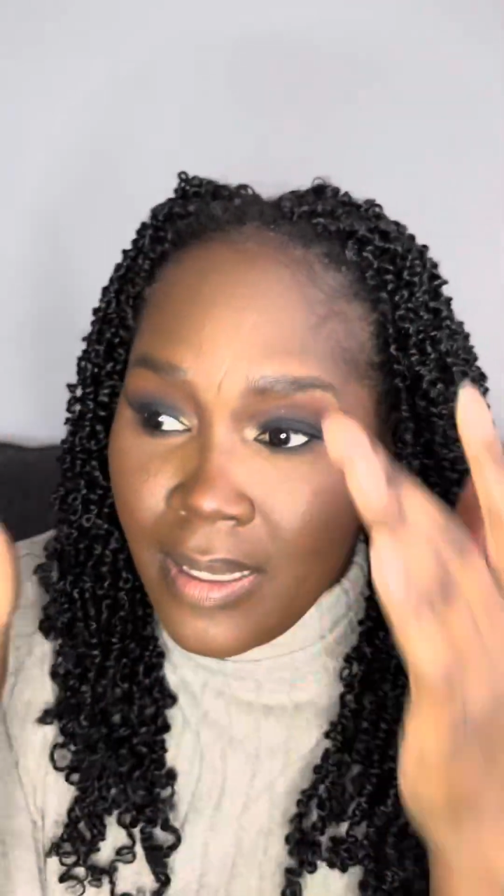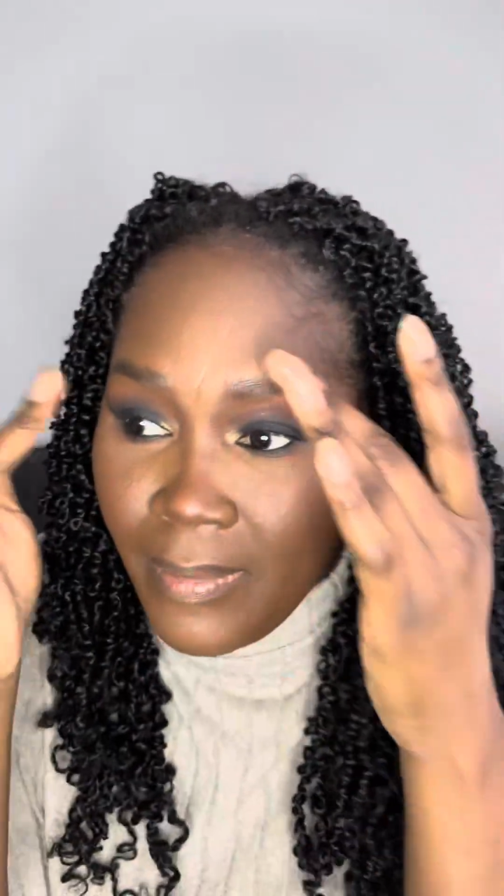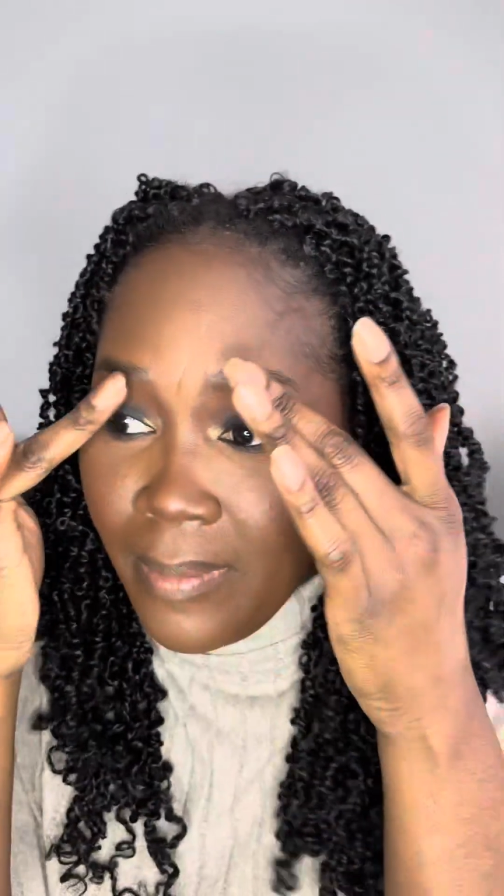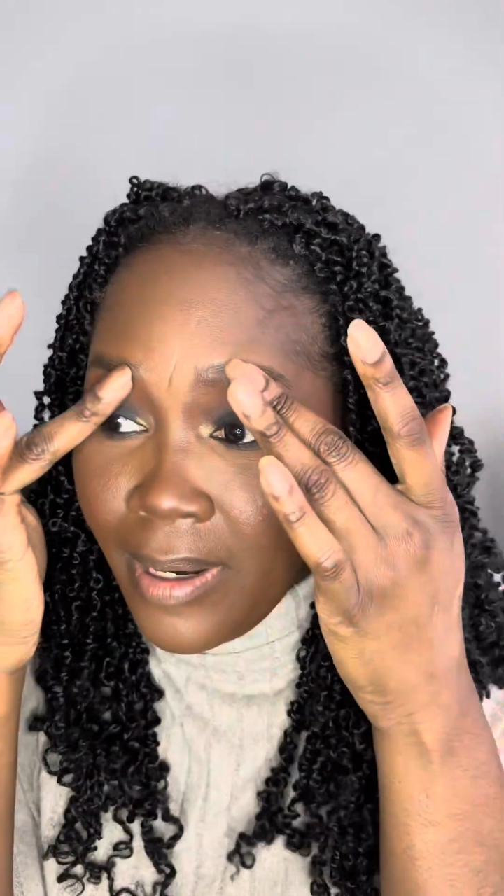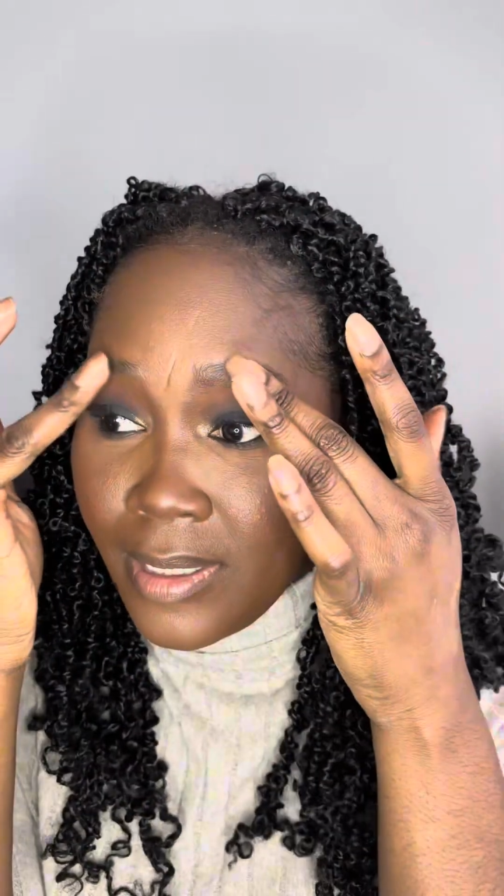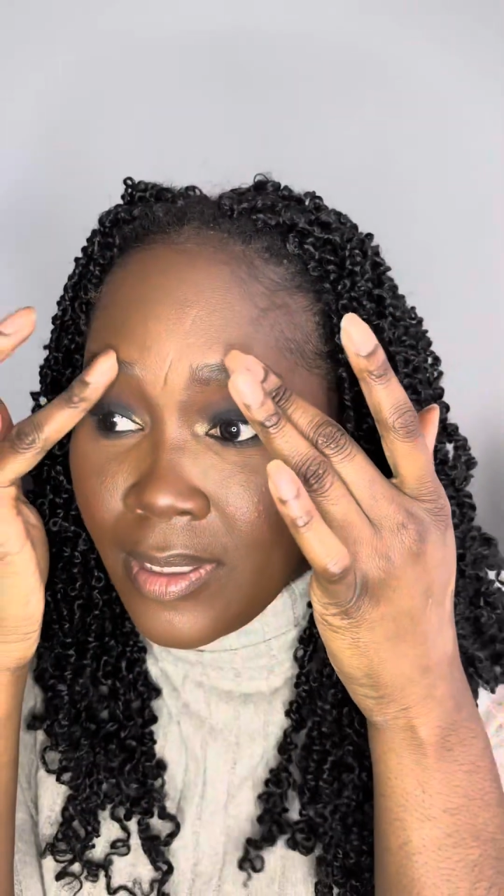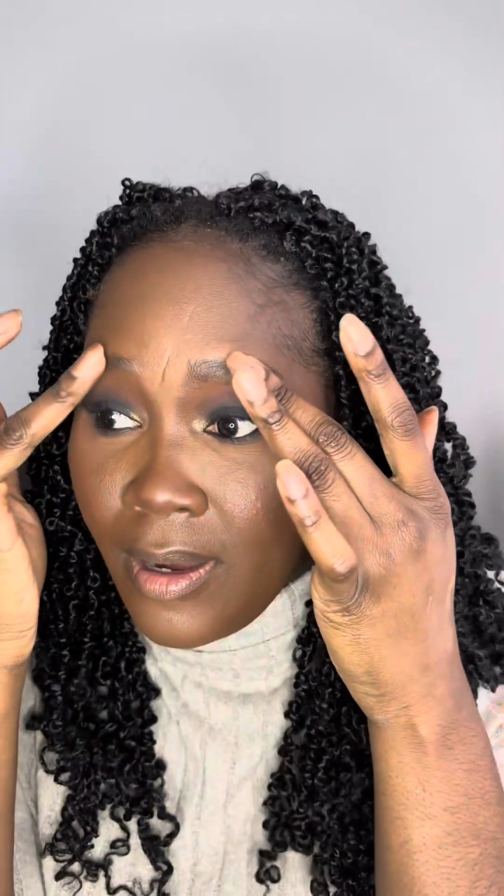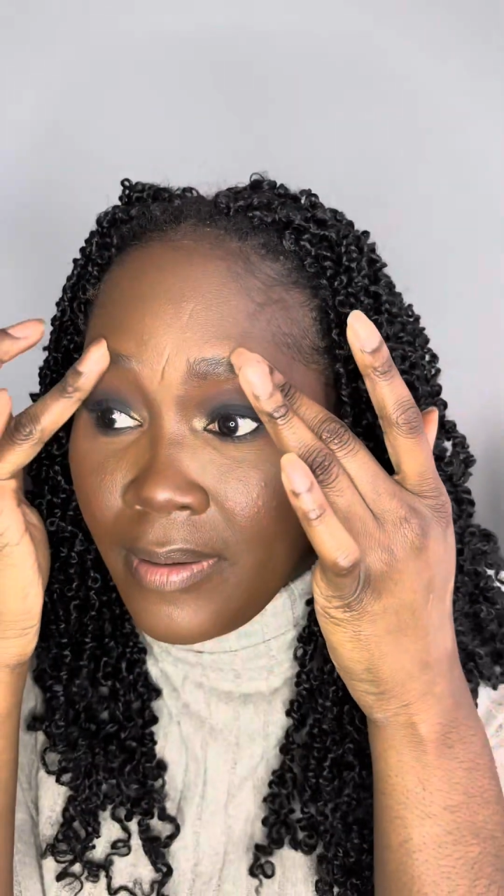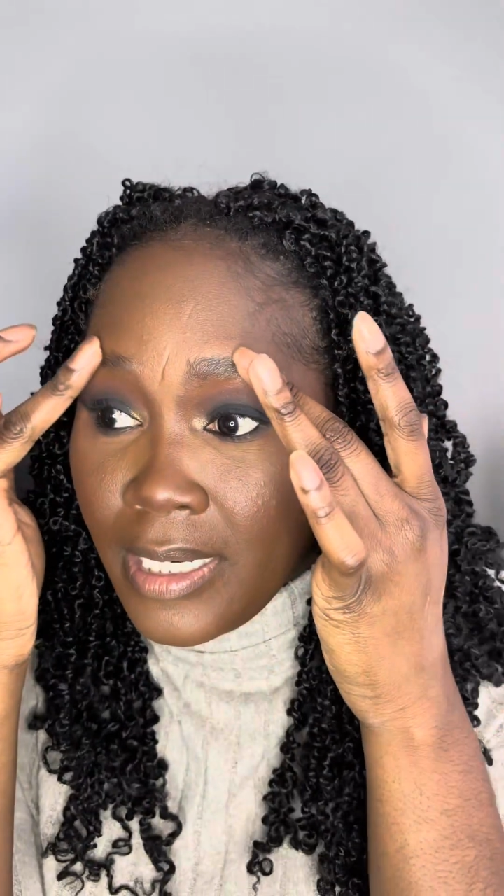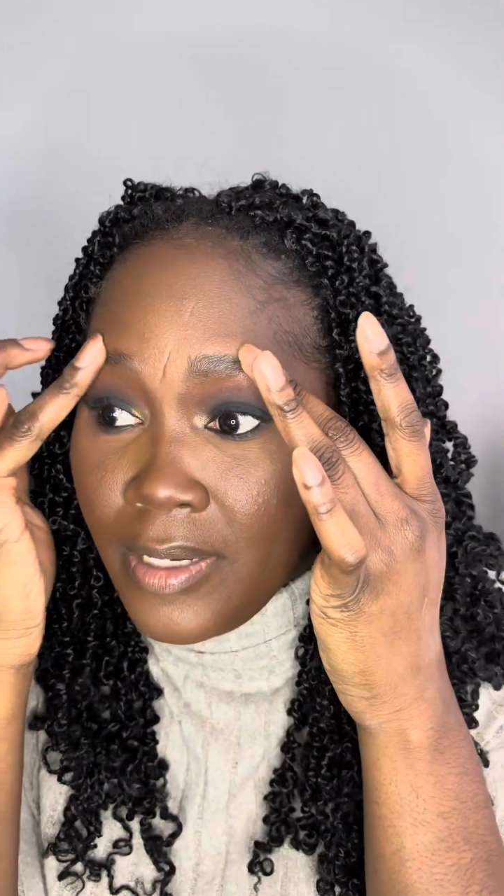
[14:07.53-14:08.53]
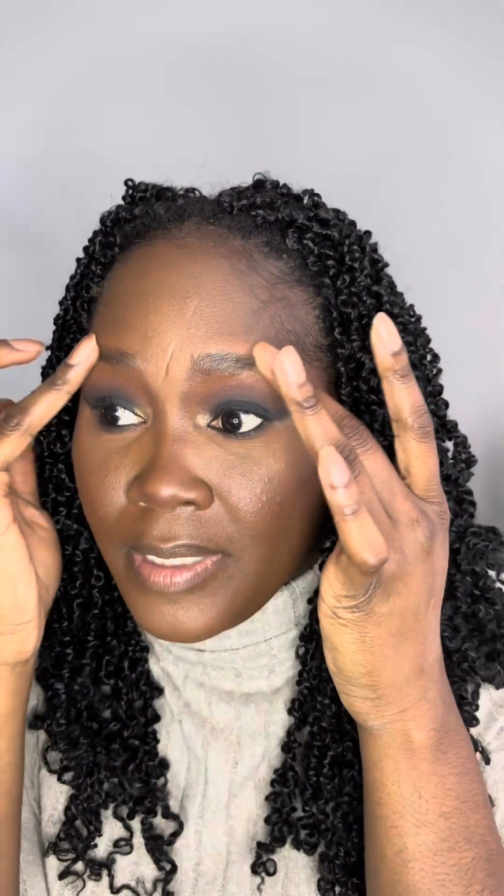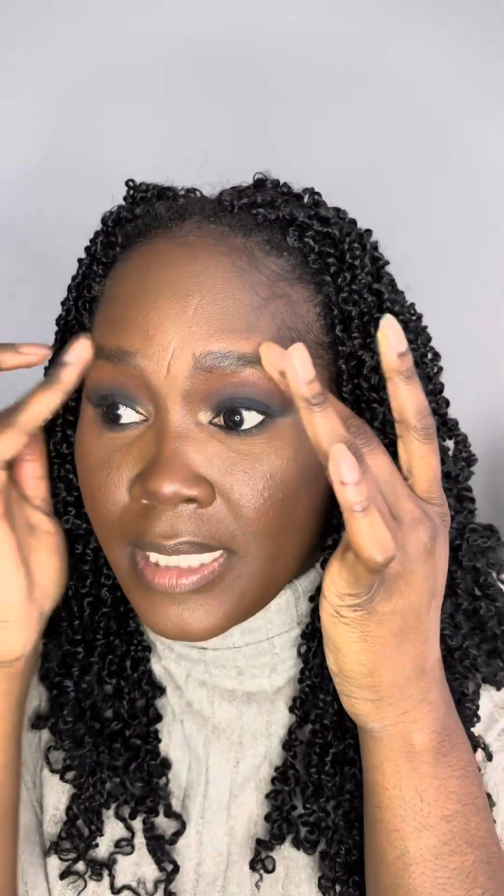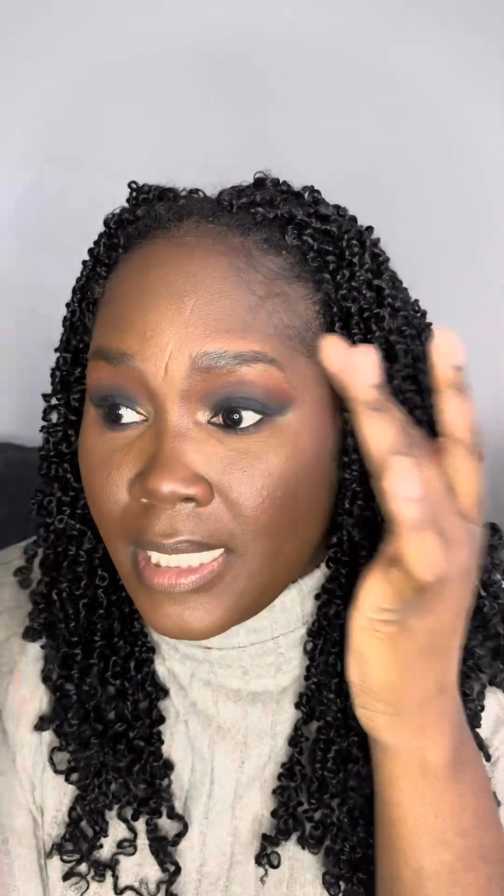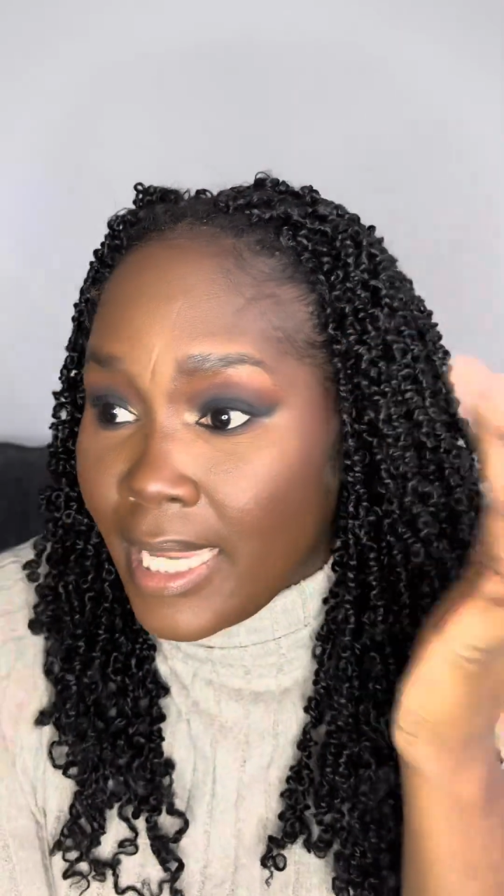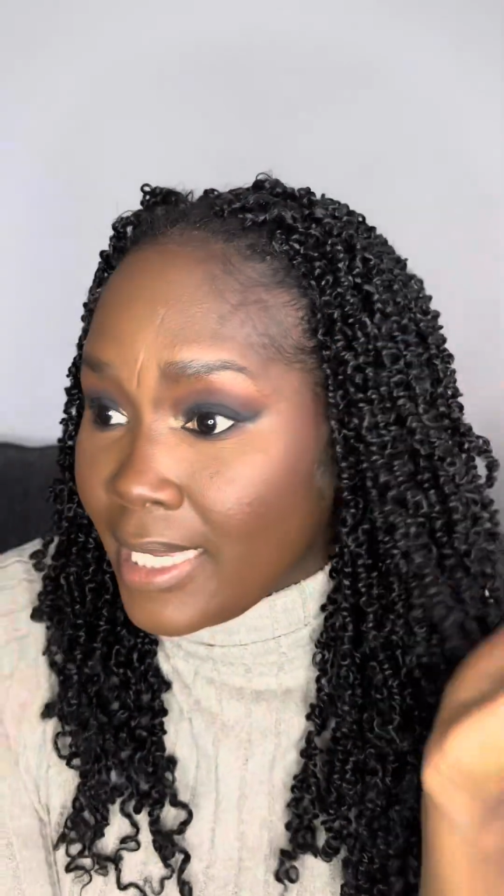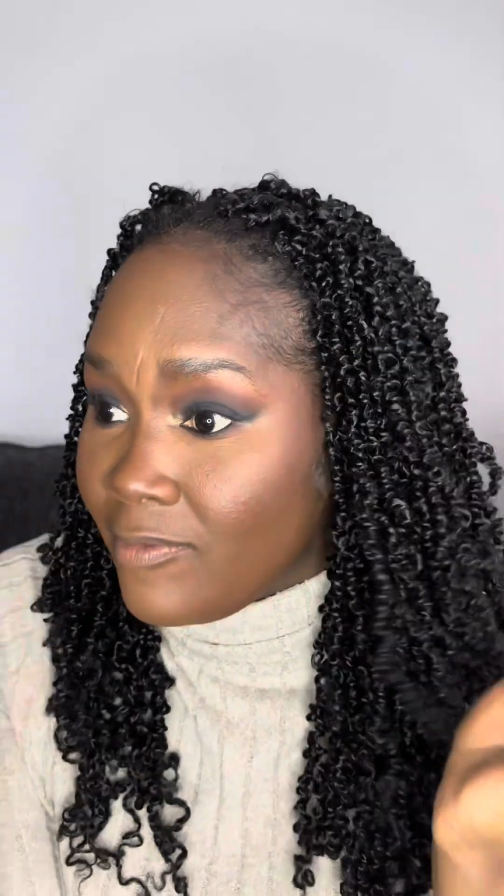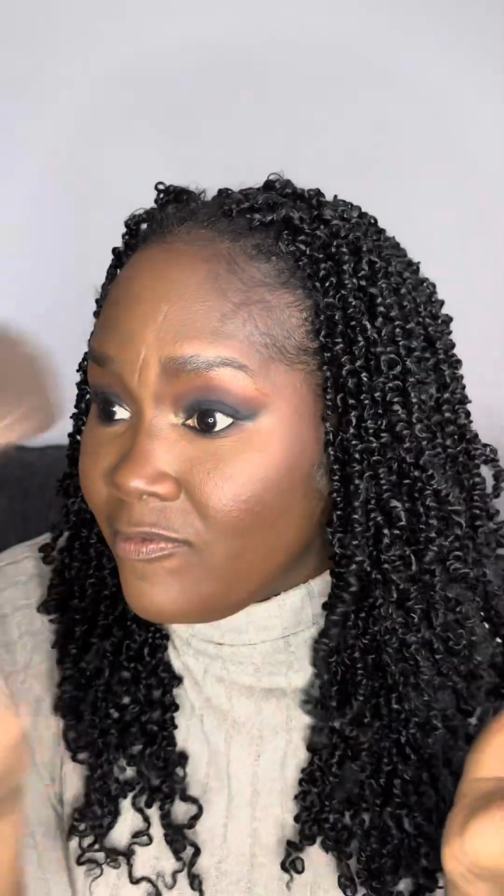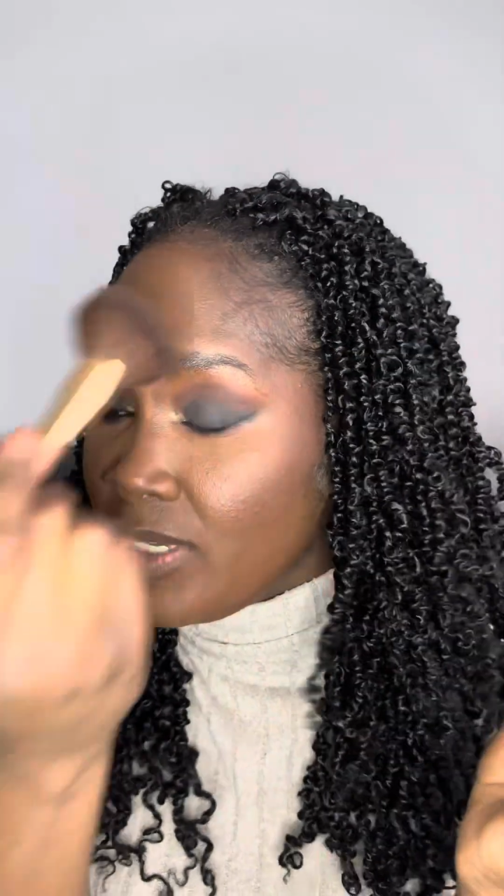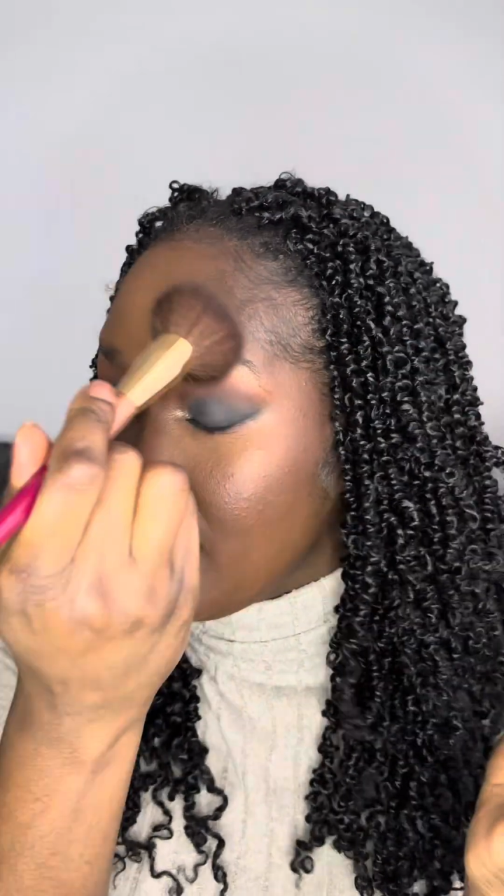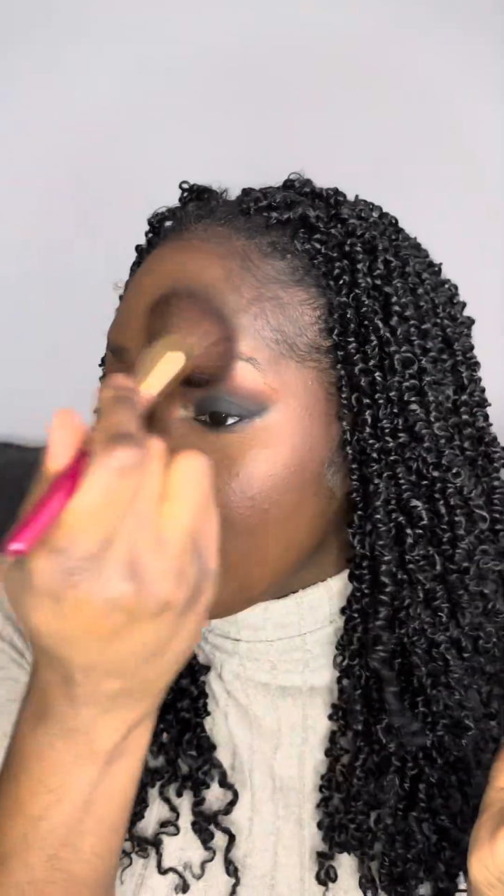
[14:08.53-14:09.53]
my brows are already greasy. I can
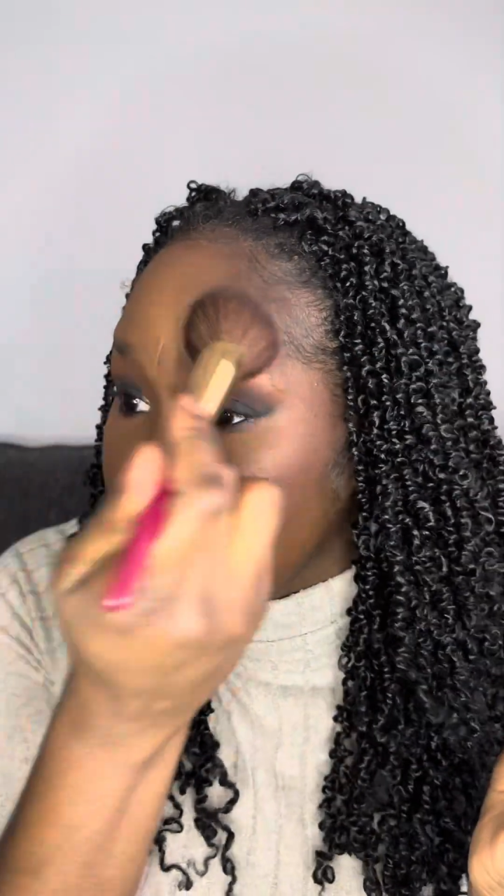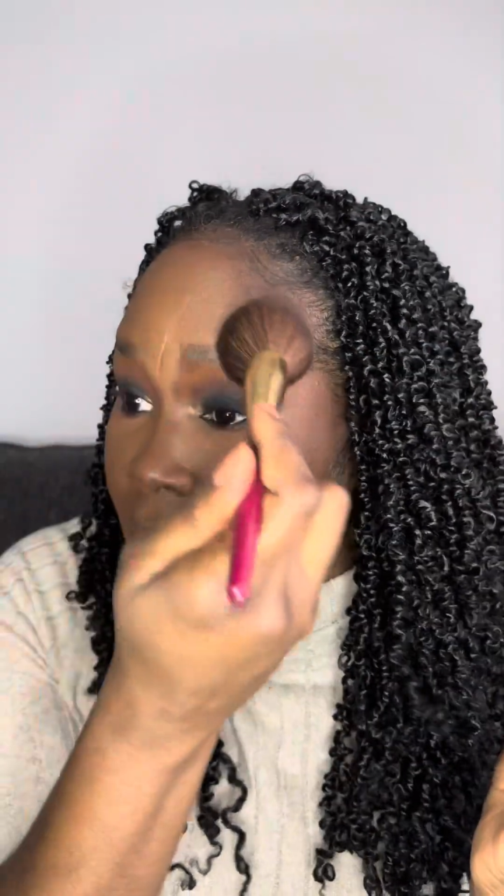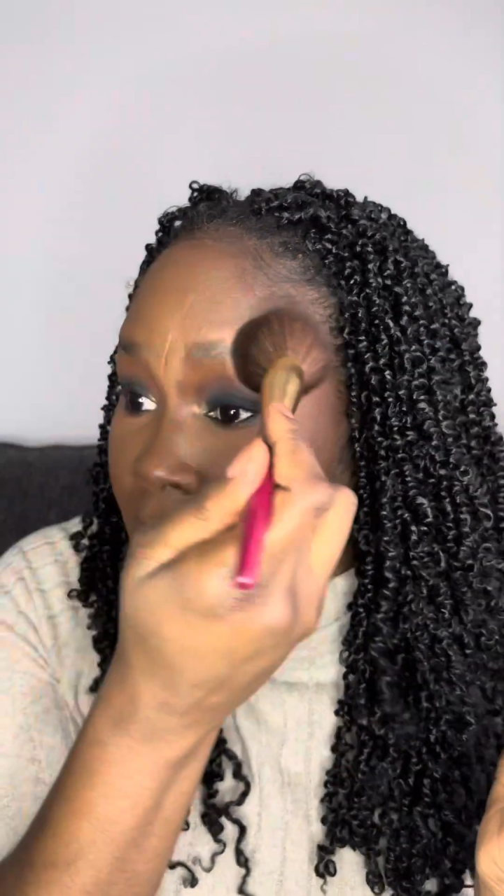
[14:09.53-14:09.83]
feel it.